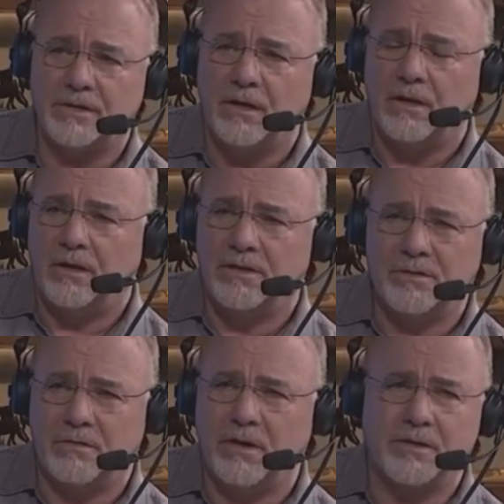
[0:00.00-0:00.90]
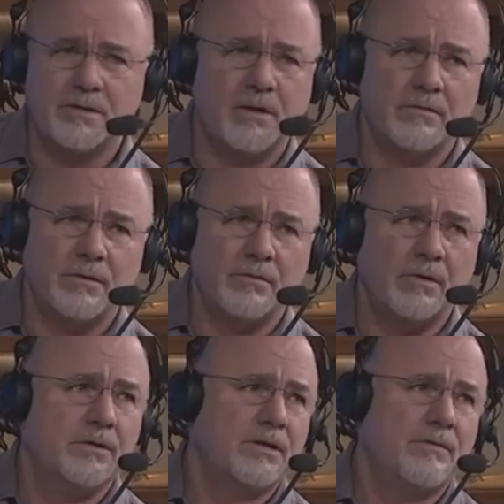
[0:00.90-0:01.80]
and it's the greatest country the world
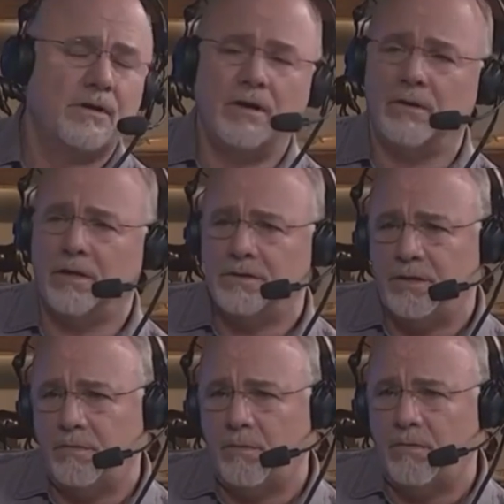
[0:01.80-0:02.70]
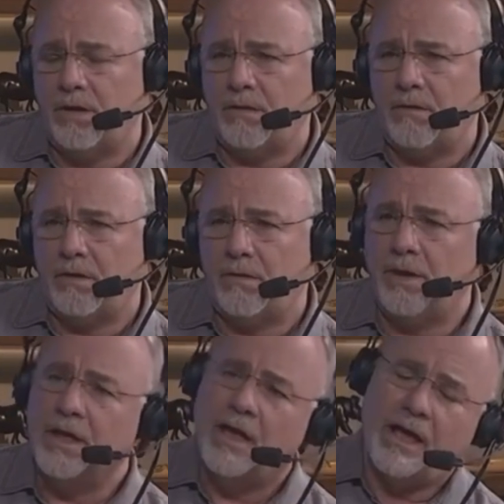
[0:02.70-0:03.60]
has ever known. Instead, we're running around going,
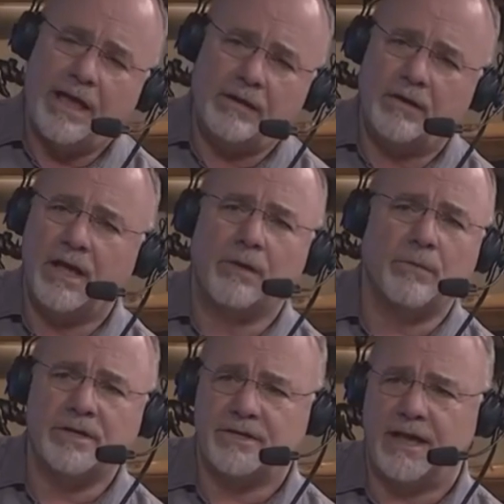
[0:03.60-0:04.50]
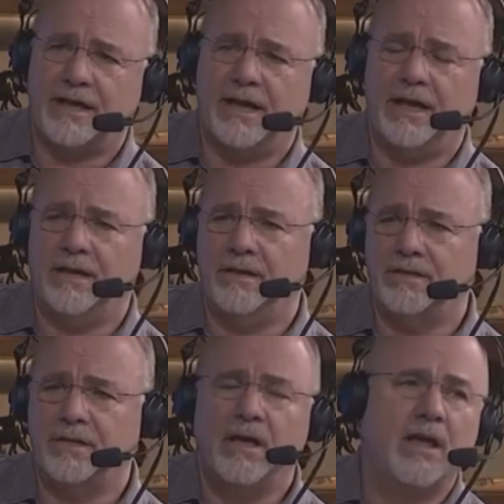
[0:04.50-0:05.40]
"Hey, look how rich that guy is,
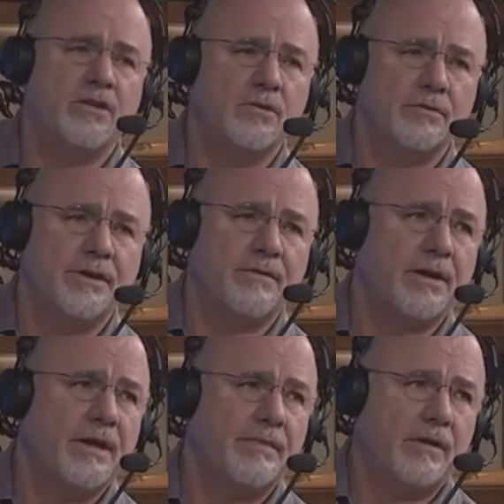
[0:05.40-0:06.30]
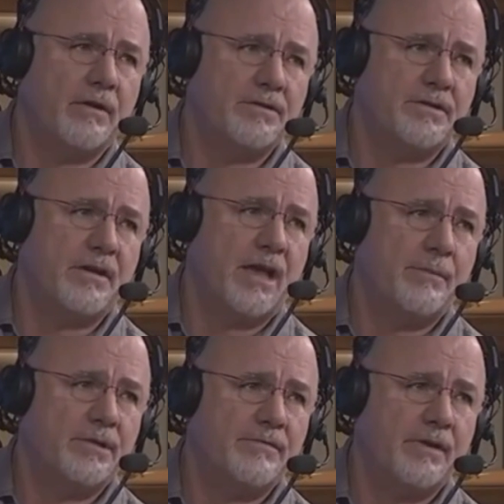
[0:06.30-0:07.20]
and you'll never get there because the game
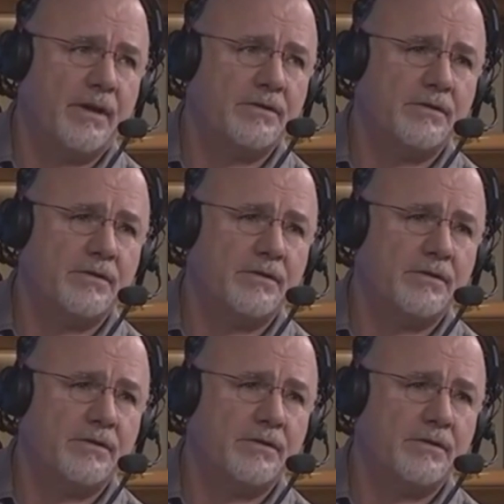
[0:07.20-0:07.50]
is fixed."